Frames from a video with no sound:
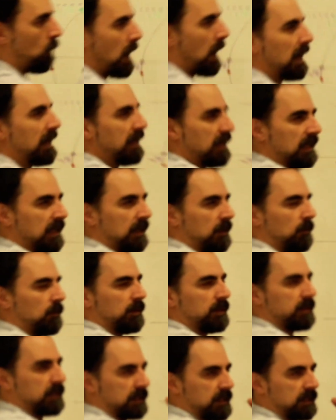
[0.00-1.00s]
y
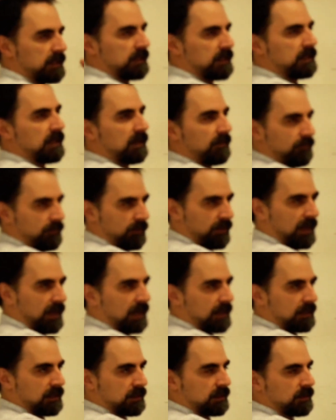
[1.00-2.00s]
equals stuff with
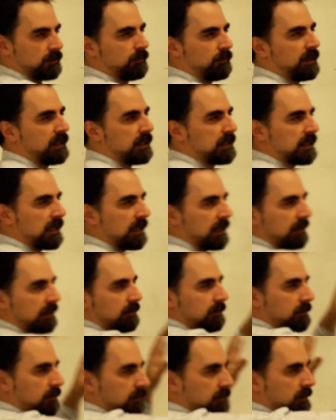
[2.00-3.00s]
x, we could
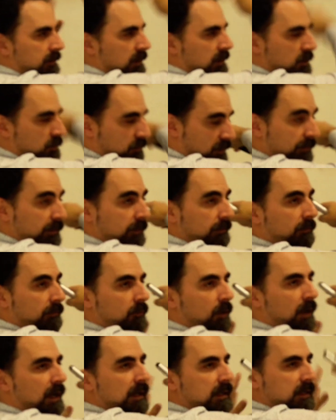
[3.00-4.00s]
say the derivative of
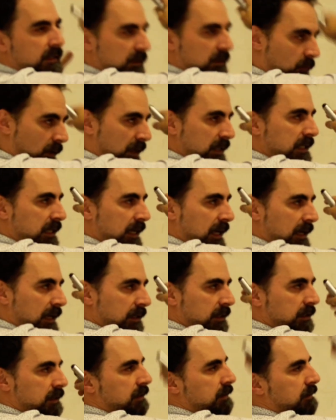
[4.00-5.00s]
y, dy
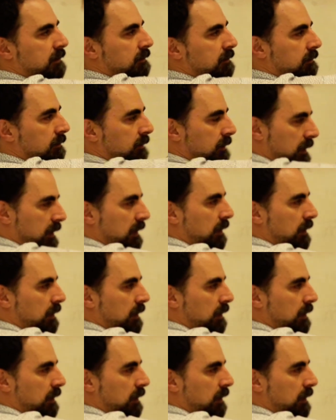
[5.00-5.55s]
dx,